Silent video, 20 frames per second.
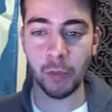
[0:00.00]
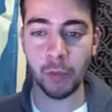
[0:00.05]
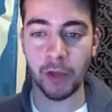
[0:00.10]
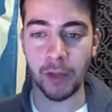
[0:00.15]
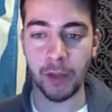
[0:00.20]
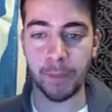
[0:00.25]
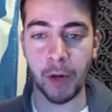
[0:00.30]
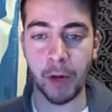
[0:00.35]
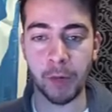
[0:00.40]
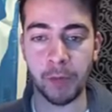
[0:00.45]
we've got
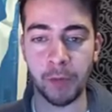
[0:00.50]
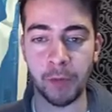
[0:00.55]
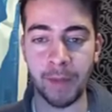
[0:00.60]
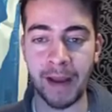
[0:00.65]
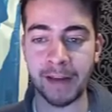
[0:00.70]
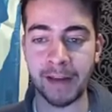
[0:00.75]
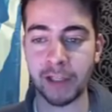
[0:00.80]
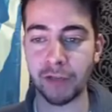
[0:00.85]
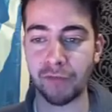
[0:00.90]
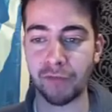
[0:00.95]
the Purple
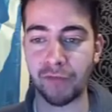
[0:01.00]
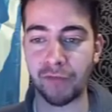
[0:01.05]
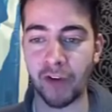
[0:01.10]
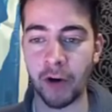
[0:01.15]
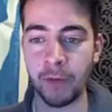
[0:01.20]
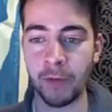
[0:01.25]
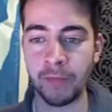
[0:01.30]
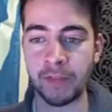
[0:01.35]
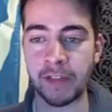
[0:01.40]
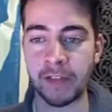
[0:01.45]
Man
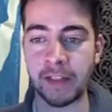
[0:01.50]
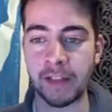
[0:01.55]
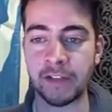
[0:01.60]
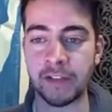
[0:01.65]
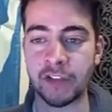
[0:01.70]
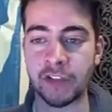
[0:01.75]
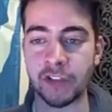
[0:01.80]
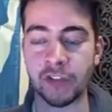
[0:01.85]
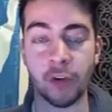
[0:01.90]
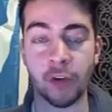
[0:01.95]
confirmed. He
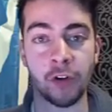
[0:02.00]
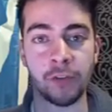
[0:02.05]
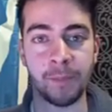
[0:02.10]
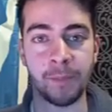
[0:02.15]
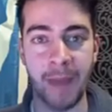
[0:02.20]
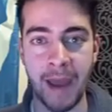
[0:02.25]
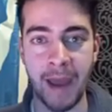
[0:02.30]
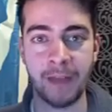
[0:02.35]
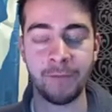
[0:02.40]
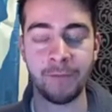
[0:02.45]
is just called
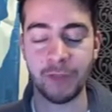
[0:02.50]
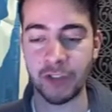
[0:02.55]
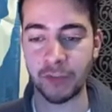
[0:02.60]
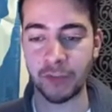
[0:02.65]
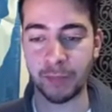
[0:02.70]
Man, which is